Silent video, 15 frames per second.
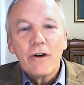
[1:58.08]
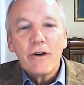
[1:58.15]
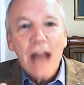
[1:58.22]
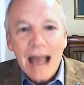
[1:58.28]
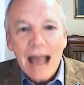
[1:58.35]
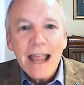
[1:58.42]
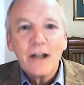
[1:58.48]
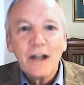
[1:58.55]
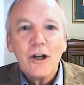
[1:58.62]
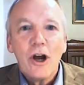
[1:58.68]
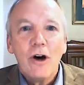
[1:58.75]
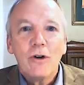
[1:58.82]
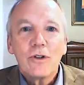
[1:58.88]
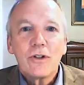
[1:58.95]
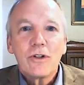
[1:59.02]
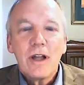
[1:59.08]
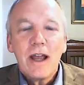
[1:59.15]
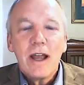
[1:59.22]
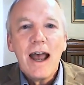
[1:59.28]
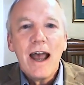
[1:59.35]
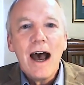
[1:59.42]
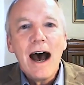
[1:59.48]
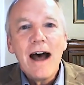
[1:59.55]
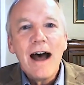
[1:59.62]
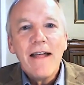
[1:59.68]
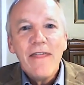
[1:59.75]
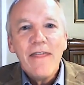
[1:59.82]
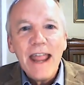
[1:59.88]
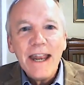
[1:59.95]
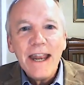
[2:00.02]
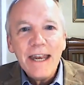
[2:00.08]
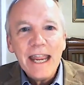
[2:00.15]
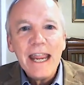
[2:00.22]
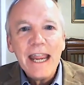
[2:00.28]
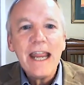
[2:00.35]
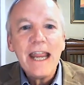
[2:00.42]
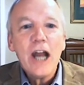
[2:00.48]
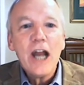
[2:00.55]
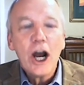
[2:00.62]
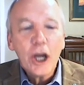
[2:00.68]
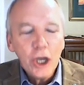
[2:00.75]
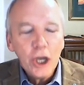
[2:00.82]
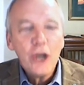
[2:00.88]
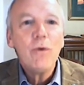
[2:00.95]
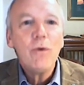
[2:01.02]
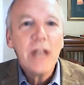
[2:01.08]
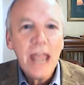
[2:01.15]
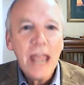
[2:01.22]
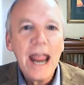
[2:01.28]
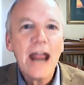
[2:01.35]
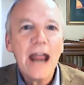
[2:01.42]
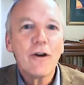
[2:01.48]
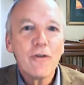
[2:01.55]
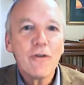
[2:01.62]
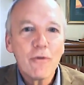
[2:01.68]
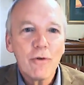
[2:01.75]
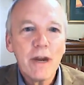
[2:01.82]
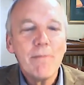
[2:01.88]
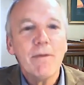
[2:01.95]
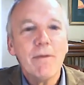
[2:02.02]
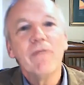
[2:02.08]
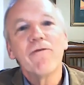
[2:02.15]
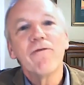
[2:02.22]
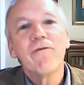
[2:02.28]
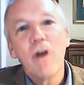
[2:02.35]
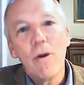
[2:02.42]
diagnosed, they need acute care treatment for a